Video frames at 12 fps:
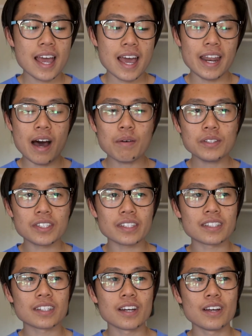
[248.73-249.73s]
And I was
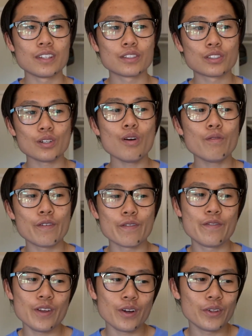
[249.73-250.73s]
just so
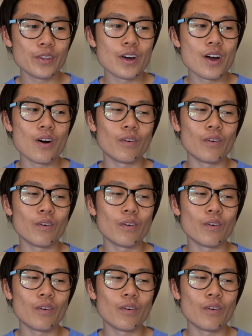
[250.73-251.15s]
fulfilled